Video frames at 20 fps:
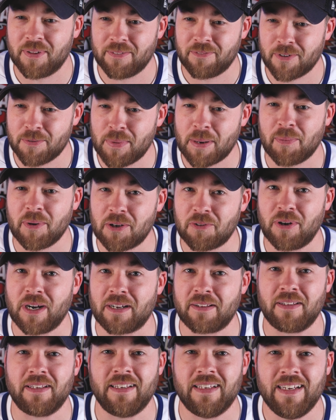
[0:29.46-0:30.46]
remembering
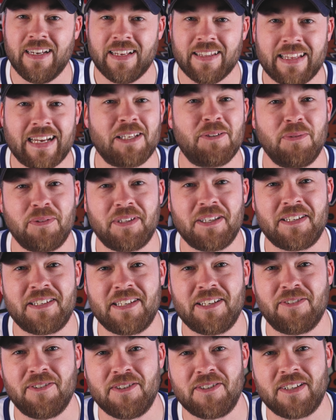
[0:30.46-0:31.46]
correctly, that's what this
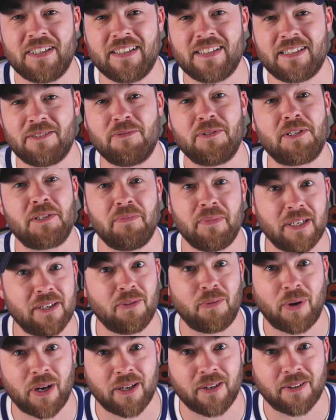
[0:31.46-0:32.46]
series is. It was submitted
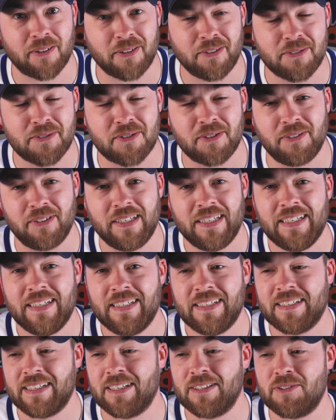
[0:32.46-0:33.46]
a while ago, so
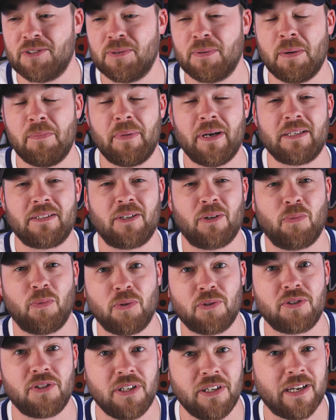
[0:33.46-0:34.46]
doing my best here.
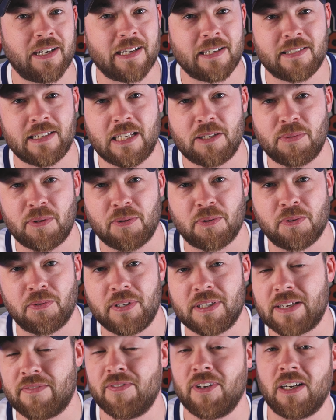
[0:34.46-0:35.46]
We'll see, I guess, as we go through
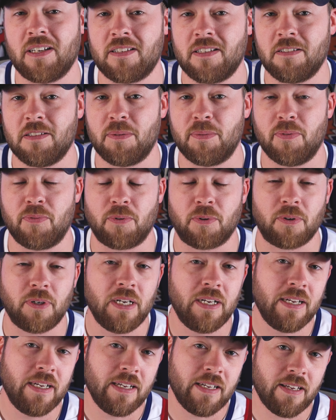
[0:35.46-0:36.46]
these. I've not seen these before.
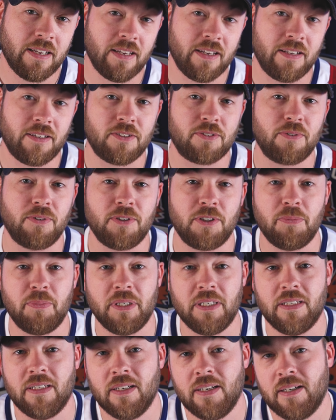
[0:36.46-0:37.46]
It is going to
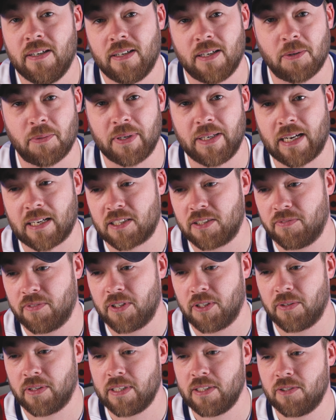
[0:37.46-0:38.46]
be a reaction
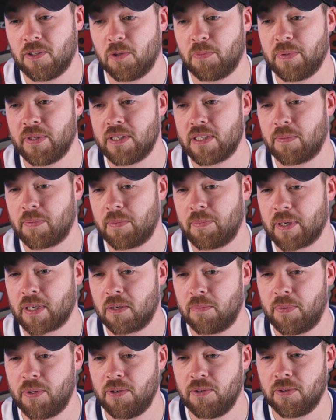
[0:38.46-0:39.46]
video. I need to open these up on my
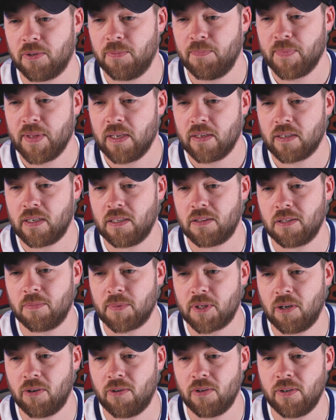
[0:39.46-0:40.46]
computer, get
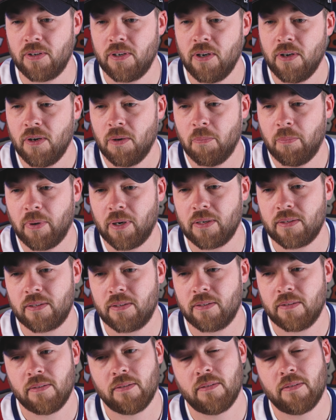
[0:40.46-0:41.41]
them going, but